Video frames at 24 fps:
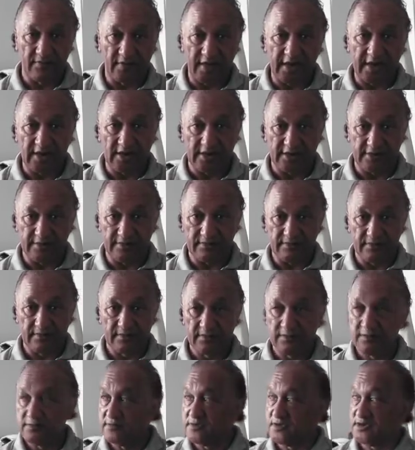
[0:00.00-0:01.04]
England.
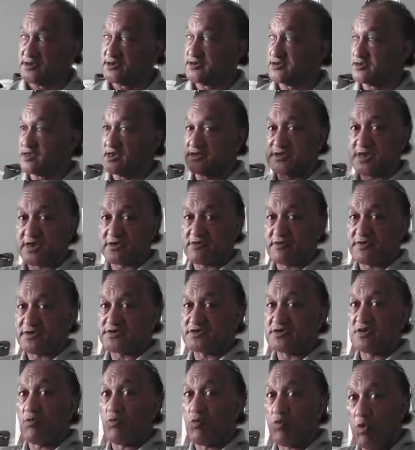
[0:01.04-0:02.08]
This is a
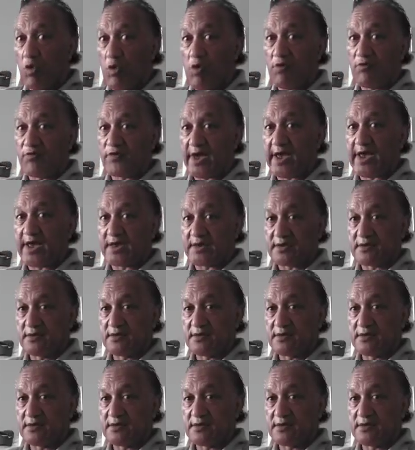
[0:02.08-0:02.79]
declaration of war flag.